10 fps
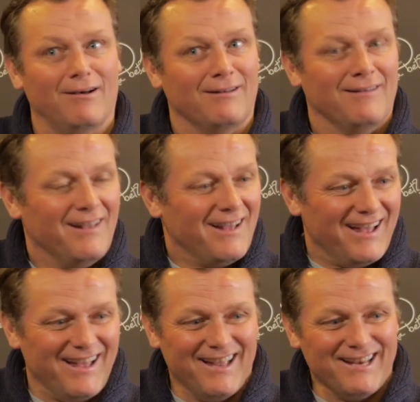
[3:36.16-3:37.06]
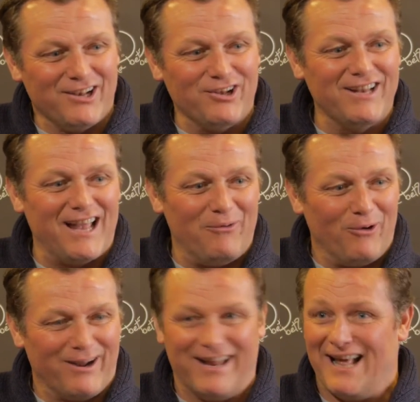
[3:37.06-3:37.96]
God. You couldn't get a
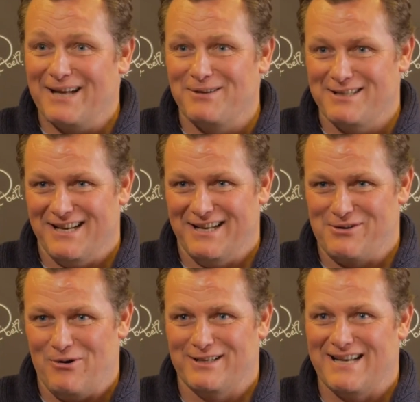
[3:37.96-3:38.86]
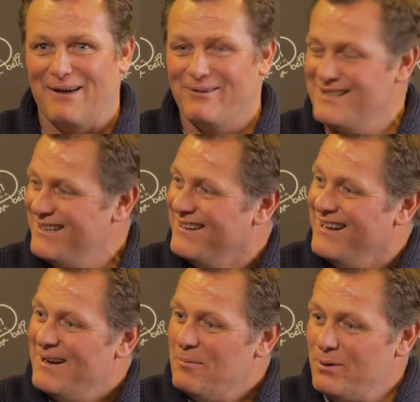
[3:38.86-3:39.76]
word in edgeways in the squads I was in.
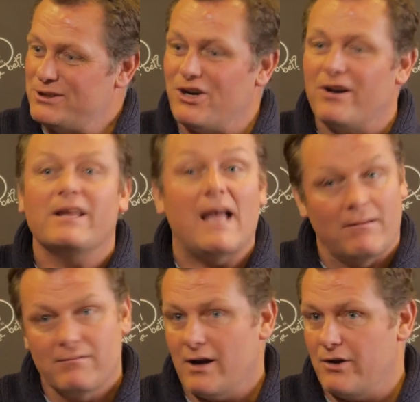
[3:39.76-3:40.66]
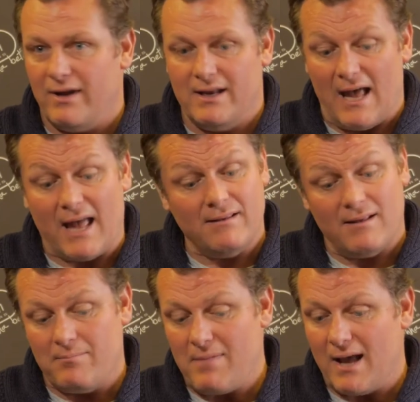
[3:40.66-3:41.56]
But certainly, yeah, agreed. And
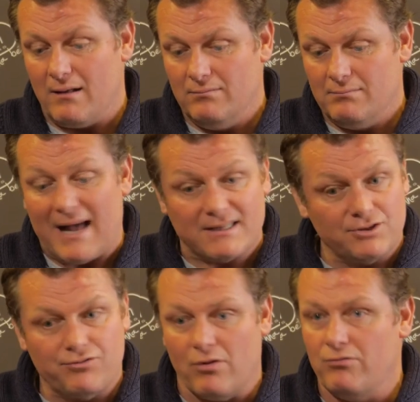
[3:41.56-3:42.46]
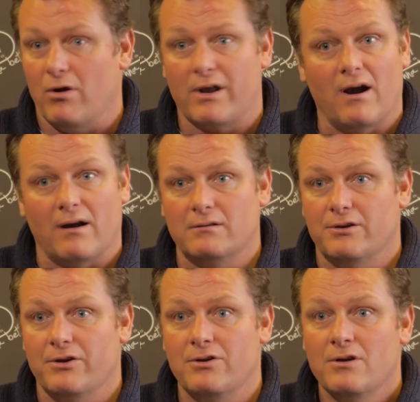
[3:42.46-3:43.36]
Megal, masterstroke Roy Carl
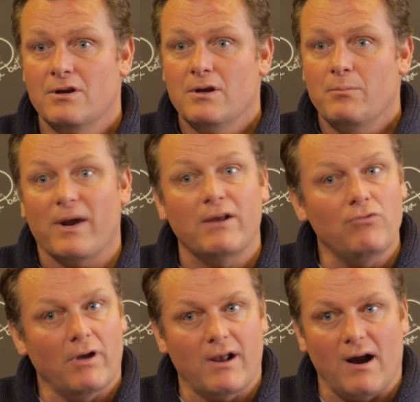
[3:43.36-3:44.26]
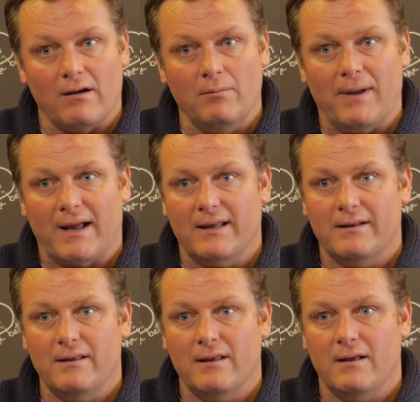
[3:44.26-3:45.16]
too. Bringing Roy Carl back
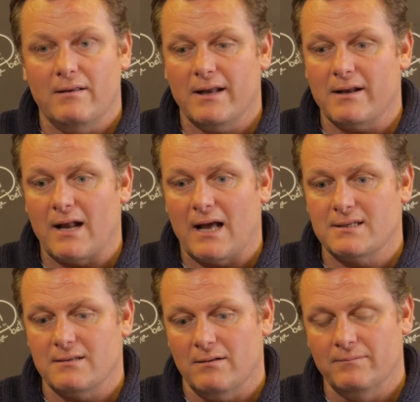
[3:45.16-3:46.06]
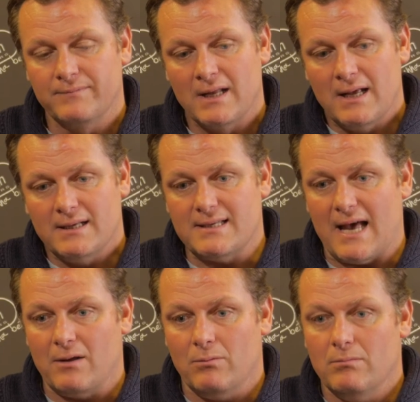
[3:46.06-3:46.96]
into the international
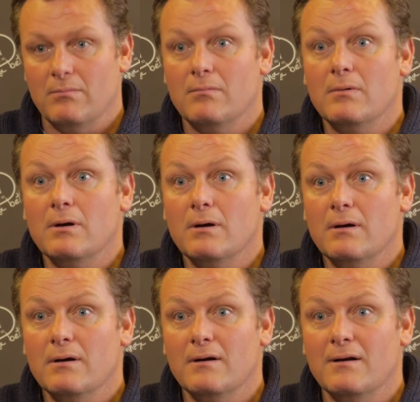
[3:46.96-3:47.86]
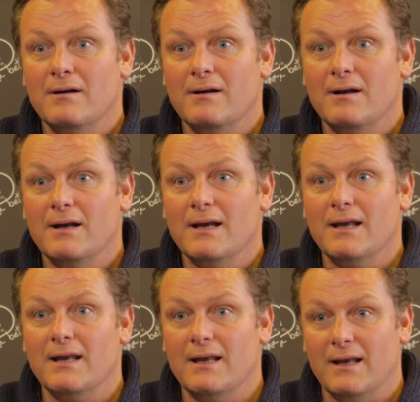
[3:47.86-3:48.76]
setup. A player who always wanted to play for Northern